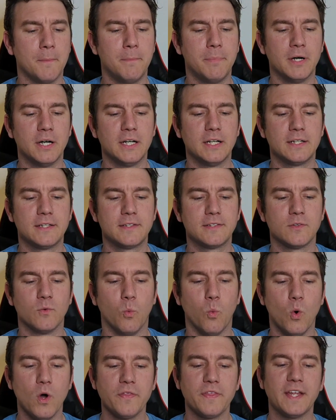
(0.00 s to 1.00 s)
But
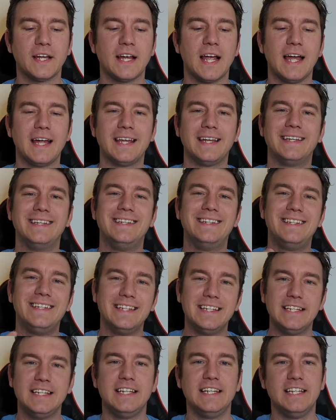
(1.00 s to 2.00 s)
one thing I
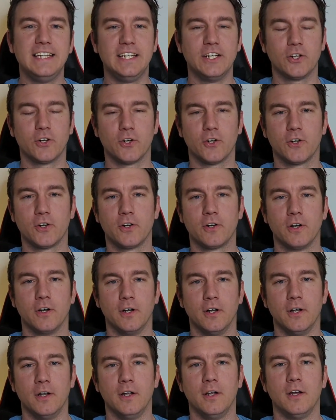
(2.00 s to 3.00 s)
did hear
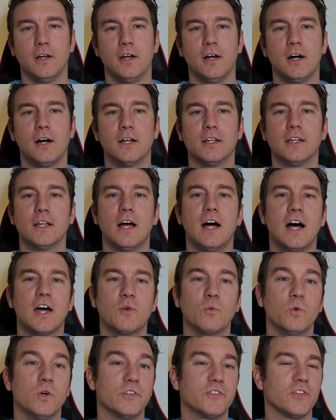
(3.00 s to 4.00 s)
a
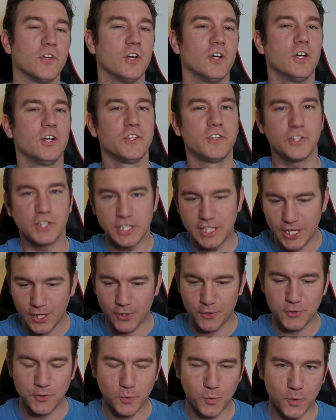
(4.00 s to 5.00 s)
lot was
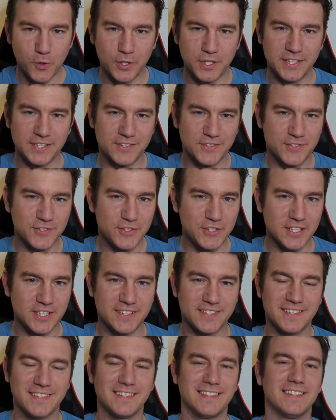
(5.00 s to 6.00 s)
character work is
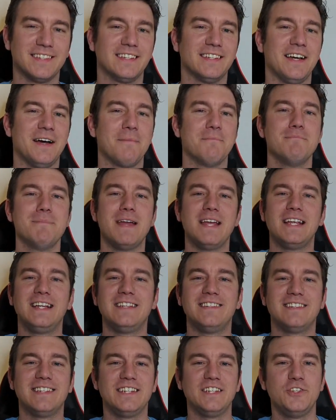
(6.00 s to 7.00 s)
just
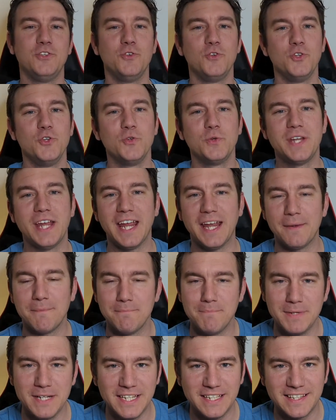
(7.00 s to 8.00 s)
amazing. You
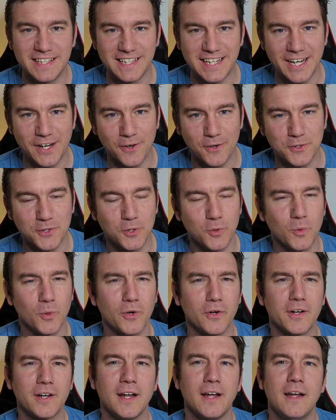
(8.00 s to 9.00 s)
can't beat the character
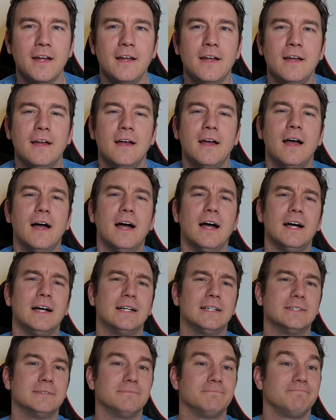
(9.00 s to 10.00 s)
work.
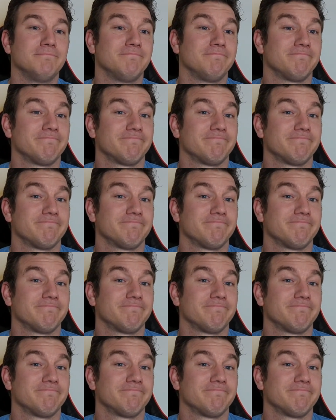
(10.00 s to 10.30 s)
And